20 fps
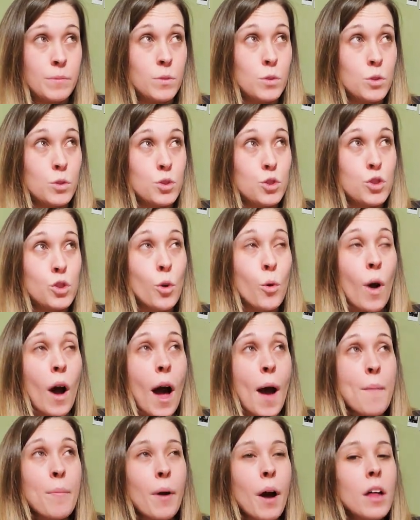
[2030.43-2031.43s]
So
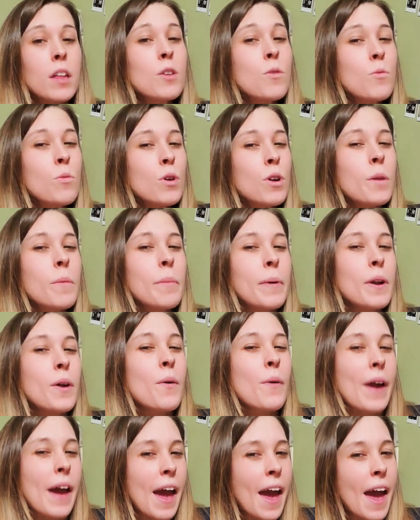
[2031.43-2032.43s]
I probably would have been
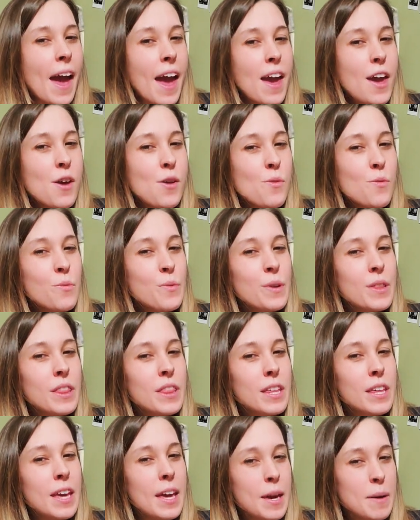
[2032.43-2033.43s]
okay with
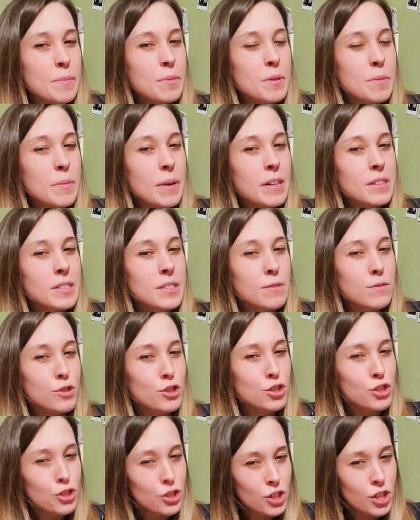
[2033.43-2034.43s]
the ample amounts of
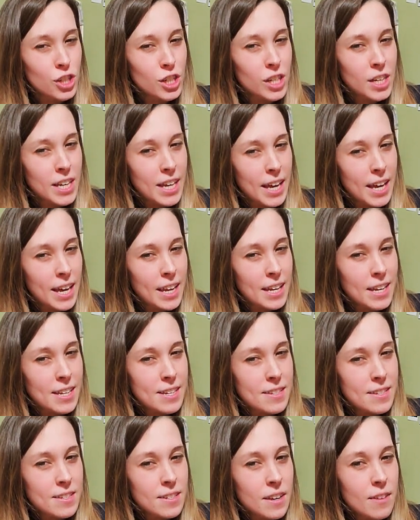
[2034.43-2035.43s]
sugary candy
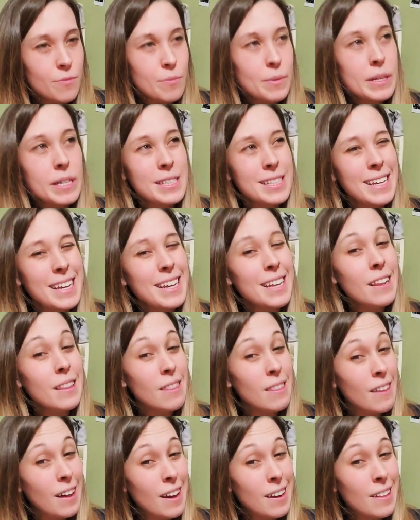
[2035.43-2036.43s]
stuff because I eat a
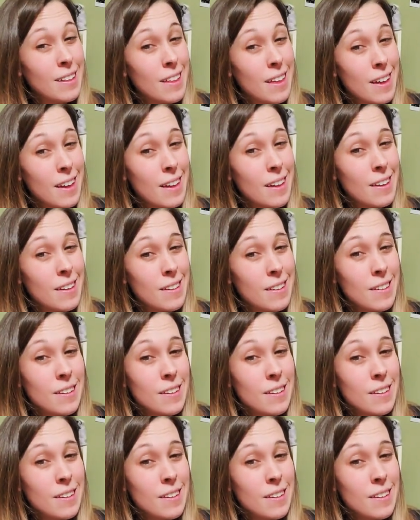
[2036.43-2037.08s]
lot of that.